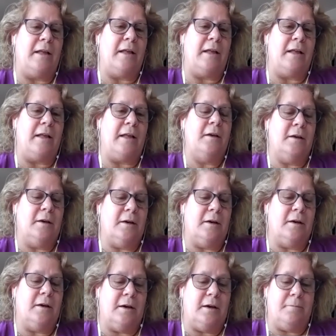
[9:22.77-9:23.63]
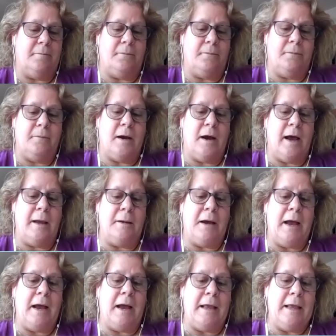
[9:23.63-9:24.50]
And
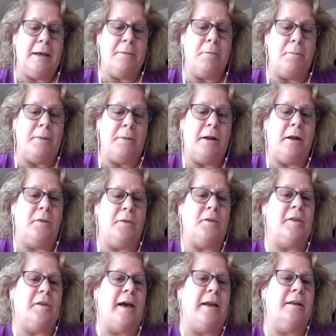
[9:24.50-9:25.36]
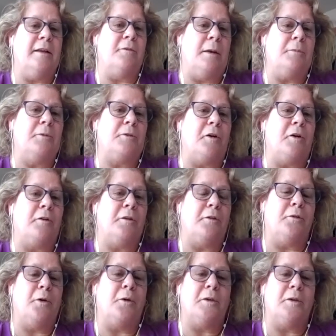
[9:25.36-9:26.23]
I am a bit on the side of I'm
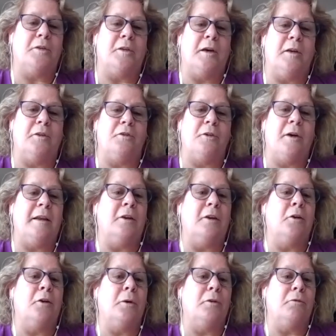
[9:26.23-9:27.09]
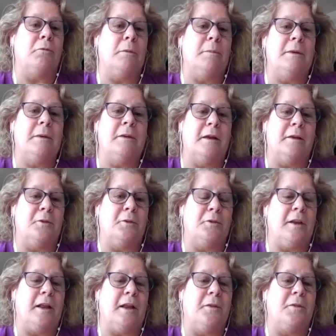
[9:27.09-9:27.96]
starting to focus on trying to encourage women to
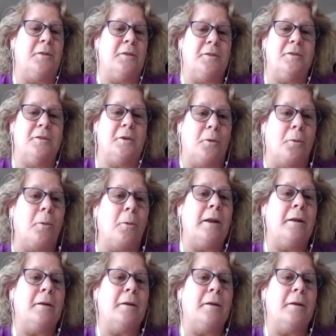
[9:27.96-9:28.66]
understand that this is a great